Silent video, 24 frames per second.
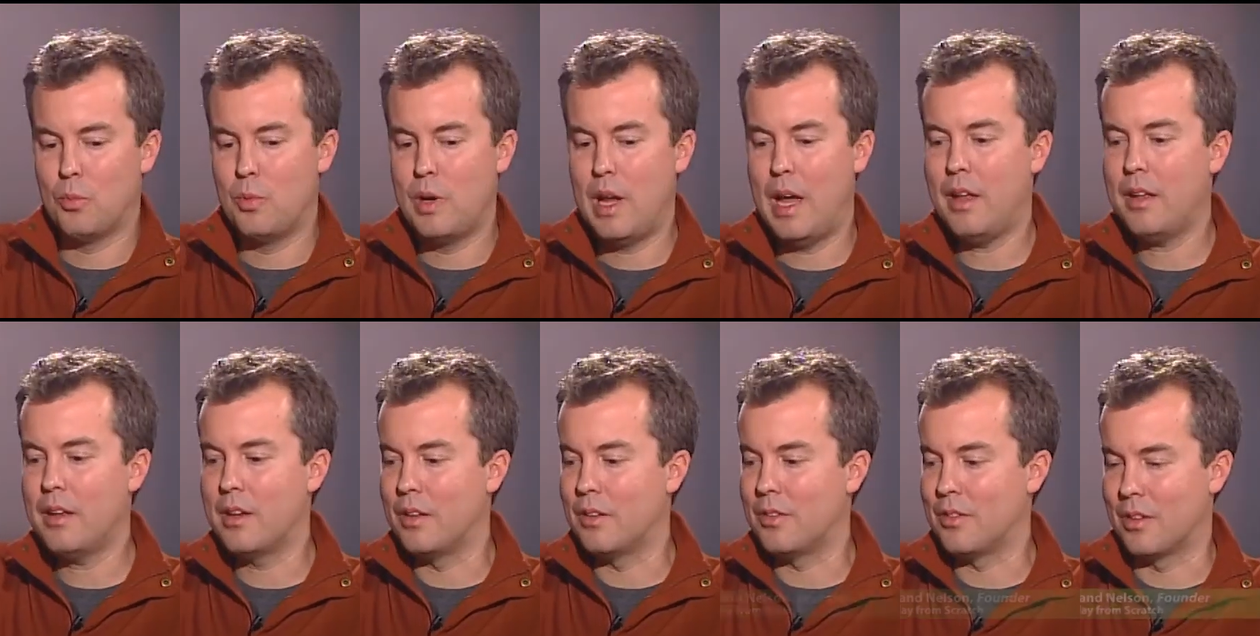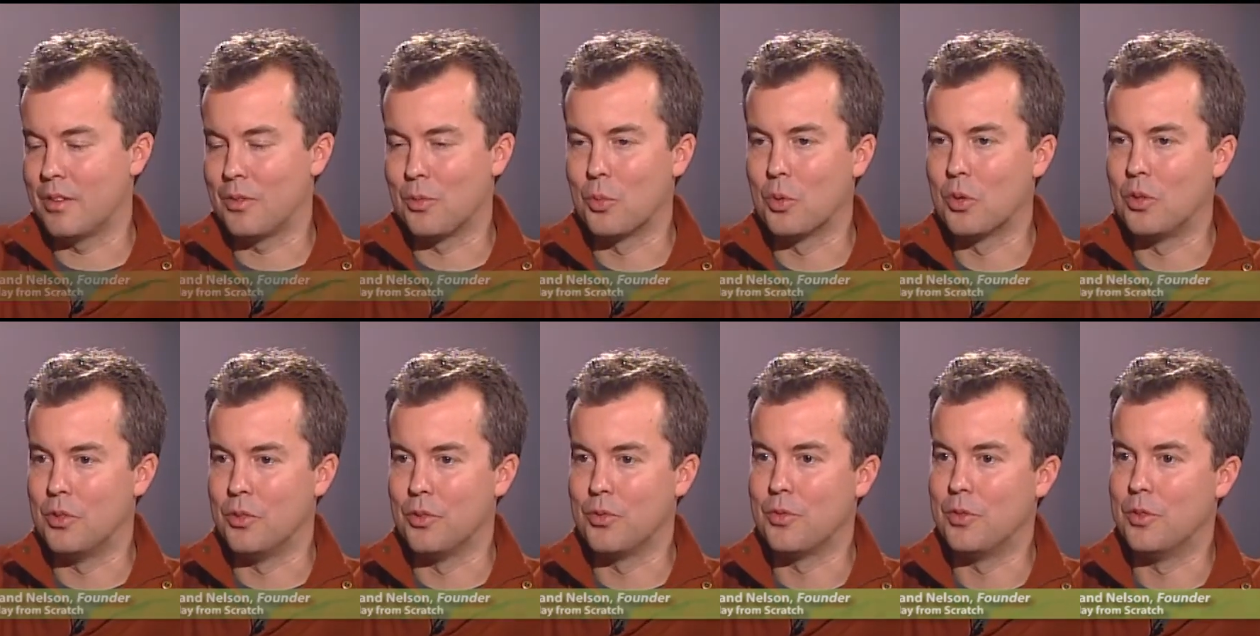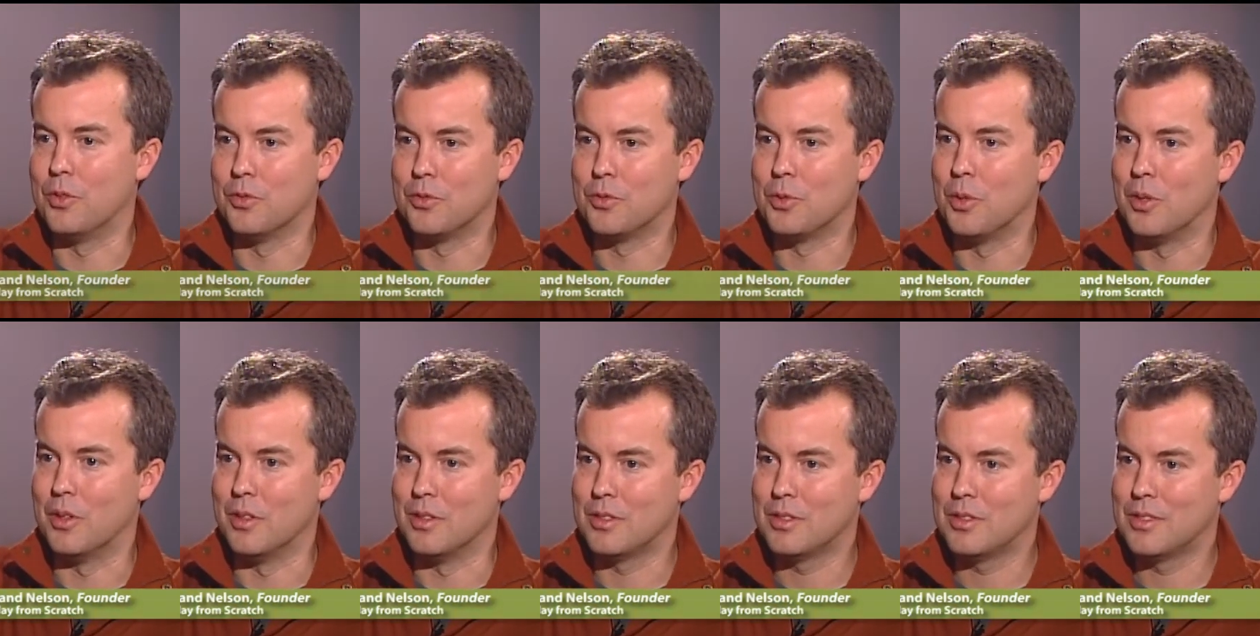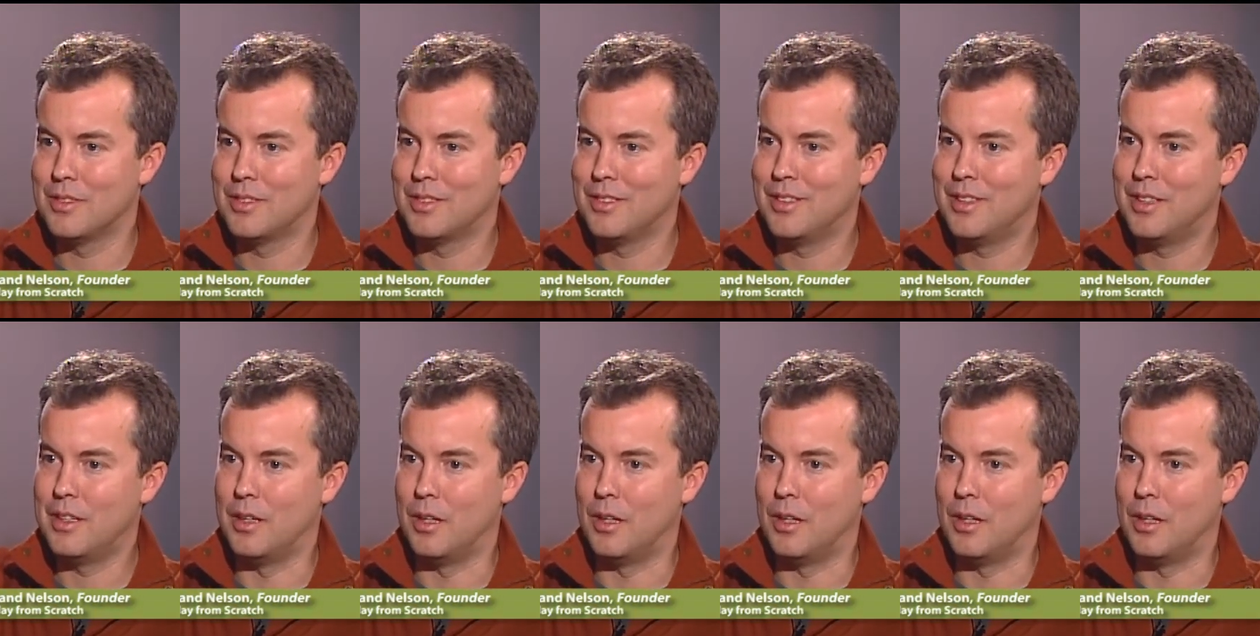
reality is that the world is full of toys, mm -hmm.